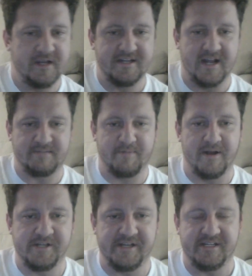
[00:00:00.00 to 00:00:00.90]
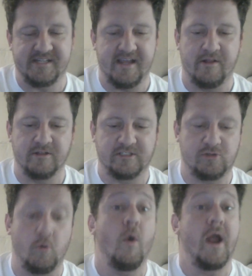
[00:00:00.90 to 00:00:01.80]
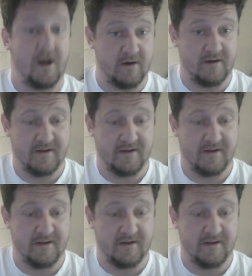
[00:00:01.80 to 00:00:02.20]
not spongy, just a yellow square.